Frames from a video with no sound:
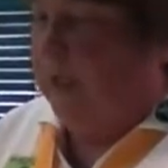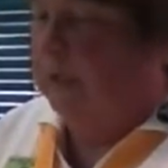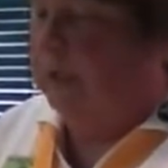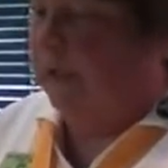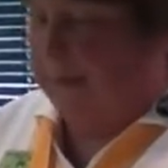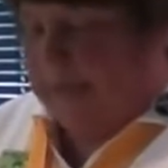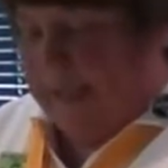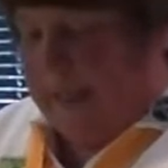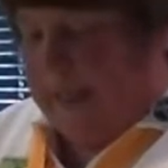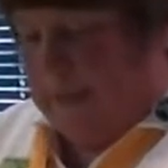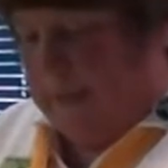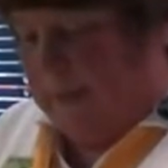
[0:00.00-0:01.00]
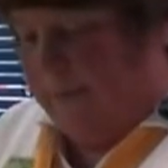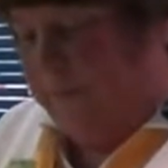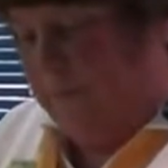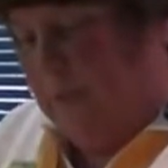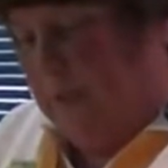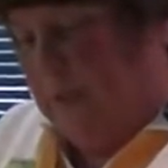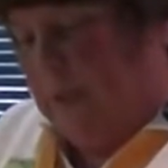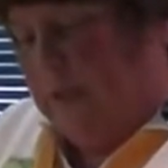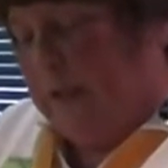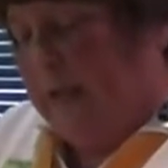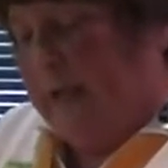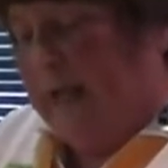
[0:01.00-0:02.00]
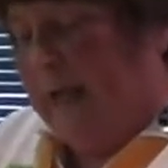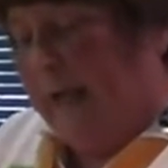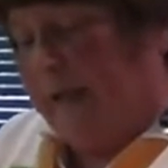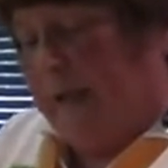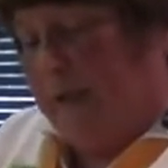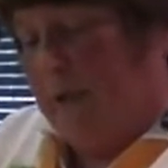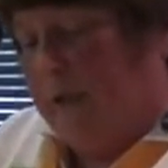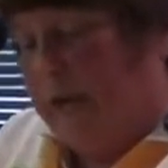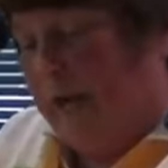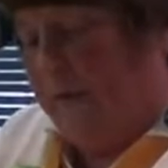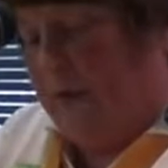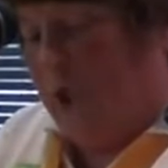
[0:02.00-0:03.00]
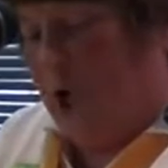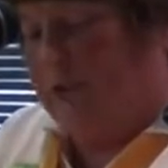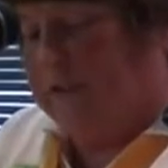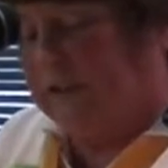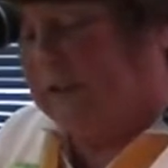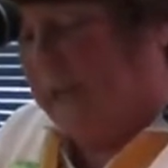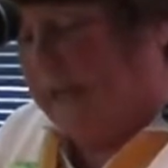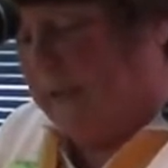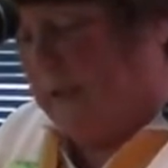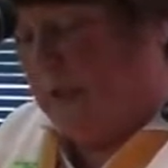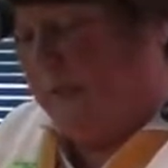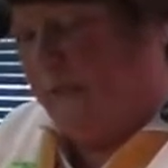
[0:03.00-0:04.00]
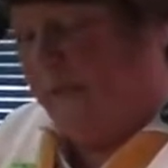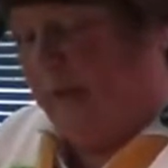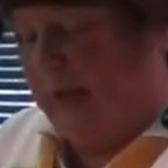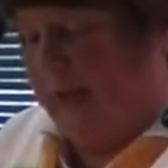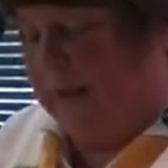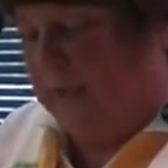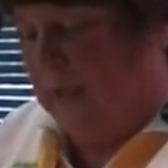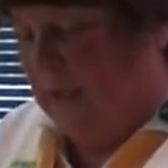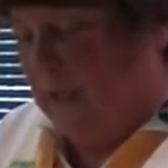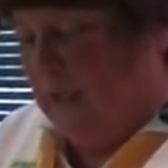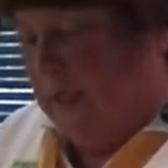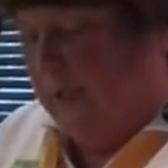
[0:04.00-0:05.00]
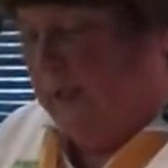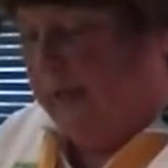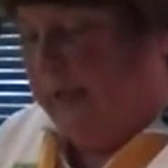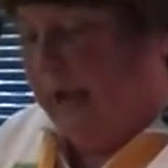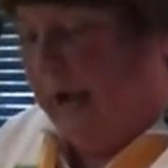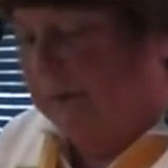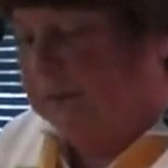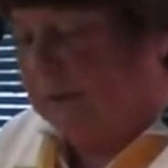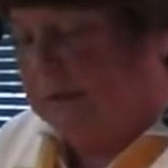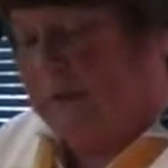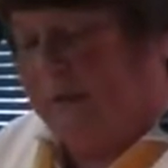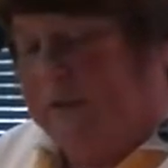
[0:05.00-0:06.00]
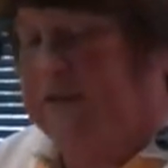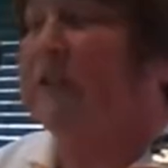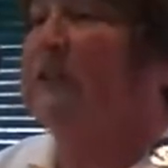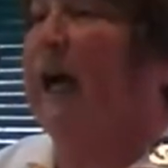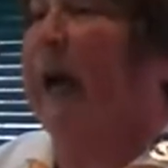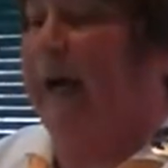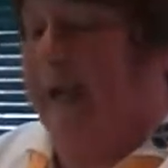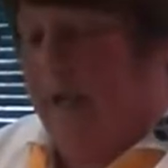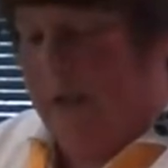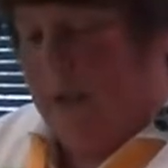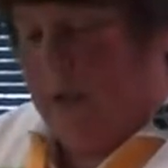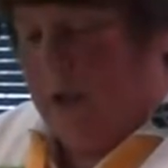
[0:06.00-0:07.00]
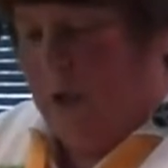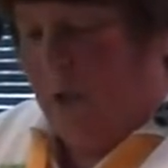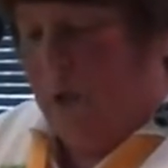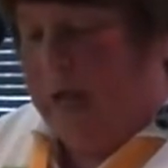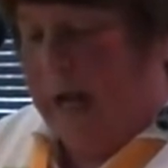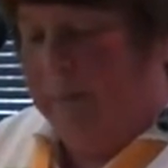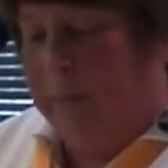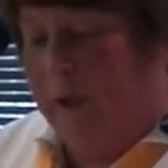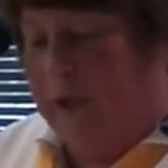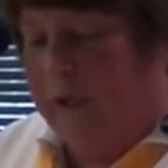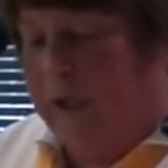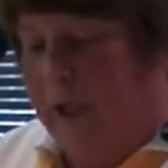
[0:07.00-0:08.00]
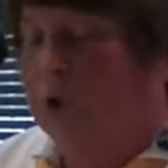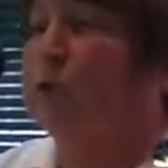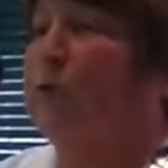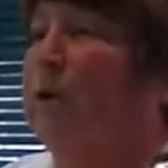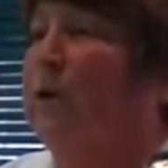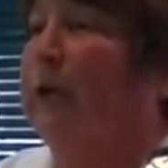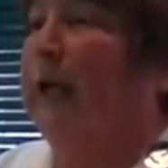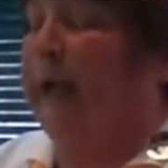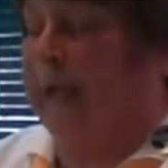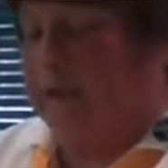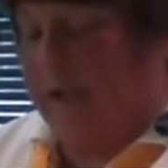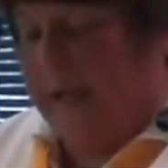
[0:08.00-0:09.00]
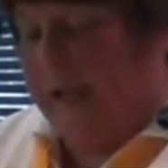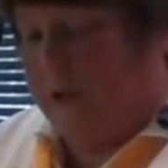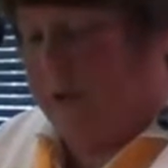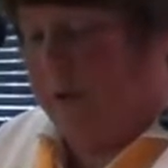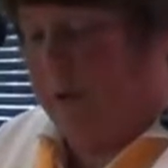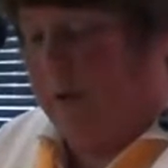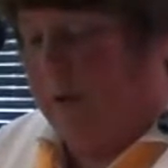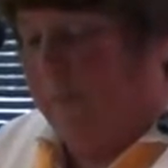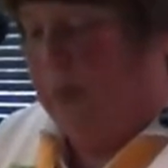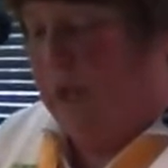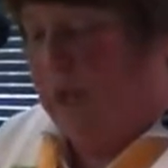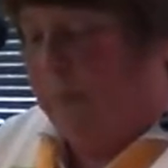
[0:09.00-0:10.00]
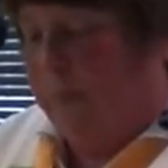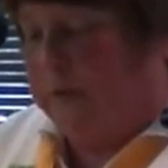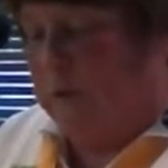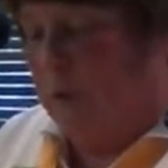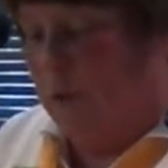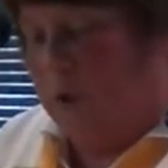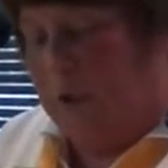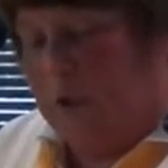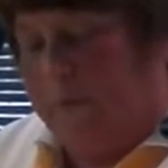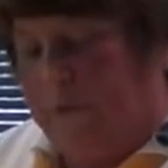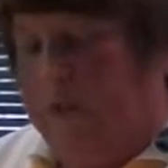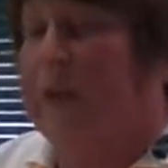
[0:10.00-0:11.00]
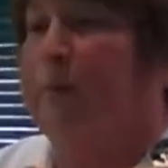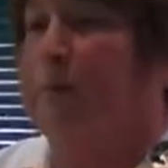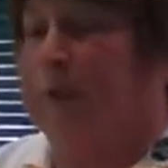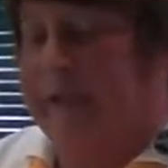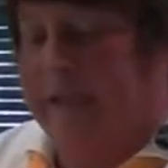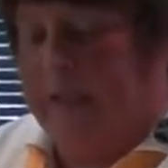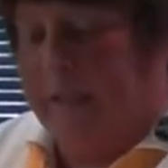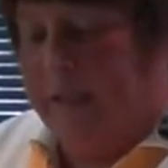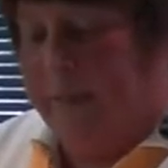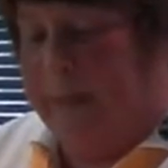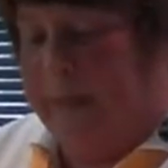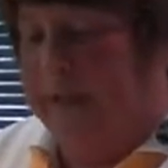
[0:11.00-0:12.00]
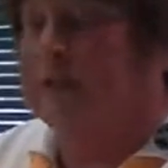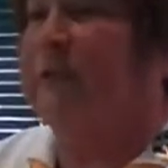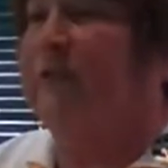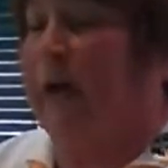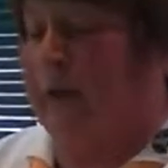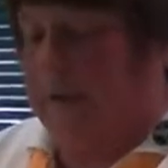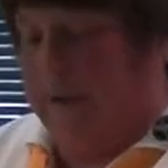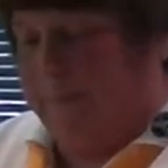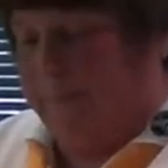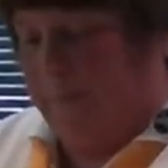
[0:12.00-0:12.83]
she says, the UNATA never lost sight of the fact that the objects of the society were not merely cultural and educational, but to work for the complete independence of Ireland.